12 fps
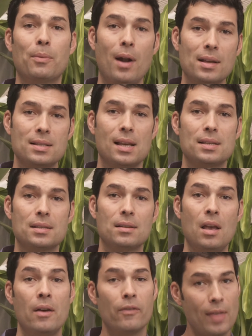process.
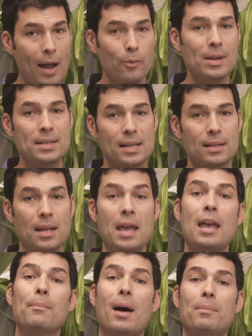For that reason,
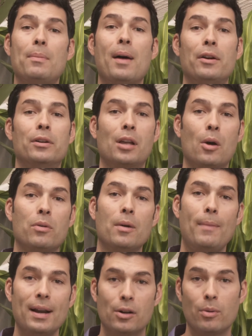it might be better to go with a
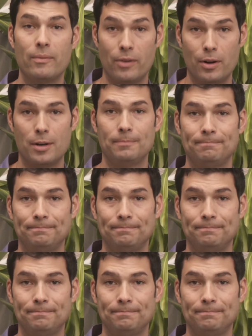microinverter.